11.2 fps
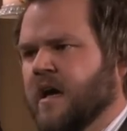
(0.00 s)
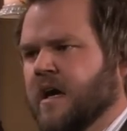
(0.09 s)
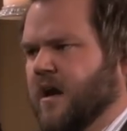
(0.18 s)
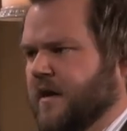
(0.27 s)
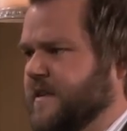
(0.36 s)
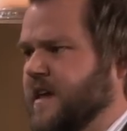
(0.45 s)
You
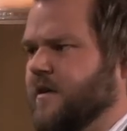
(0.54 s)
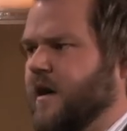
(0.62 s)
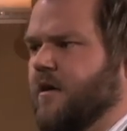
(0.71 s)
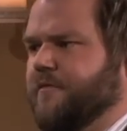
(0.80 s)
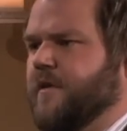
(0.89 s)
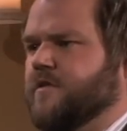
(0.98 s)
know, if I tell her
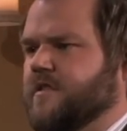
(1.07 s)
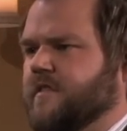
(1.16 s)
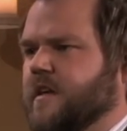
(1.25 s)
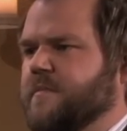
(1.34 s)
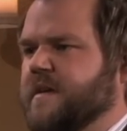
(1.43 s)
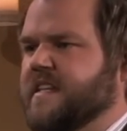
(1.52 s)
how I feel, she's
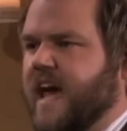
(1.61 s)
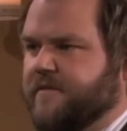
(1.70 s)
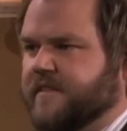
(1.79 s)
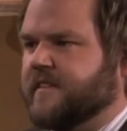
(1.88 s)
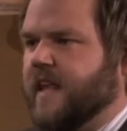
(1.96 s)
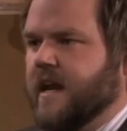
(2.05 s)
going to be
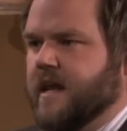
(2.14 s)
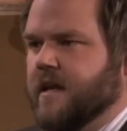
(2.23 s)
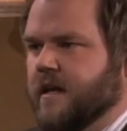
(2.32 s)
devastated.